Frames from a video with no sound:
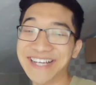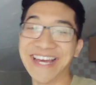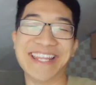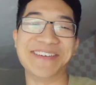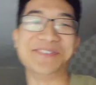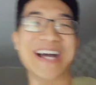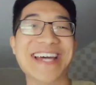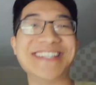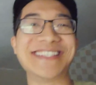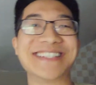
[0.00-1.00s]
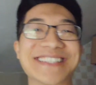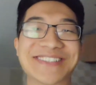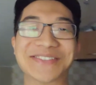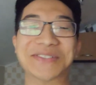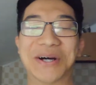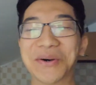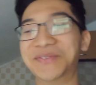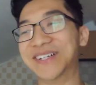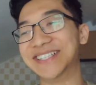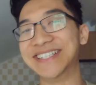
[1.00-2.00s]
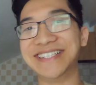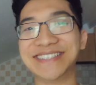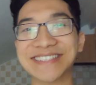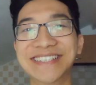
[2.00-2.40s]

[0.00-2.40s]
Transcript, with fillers: and then my editing skill, all oh my days.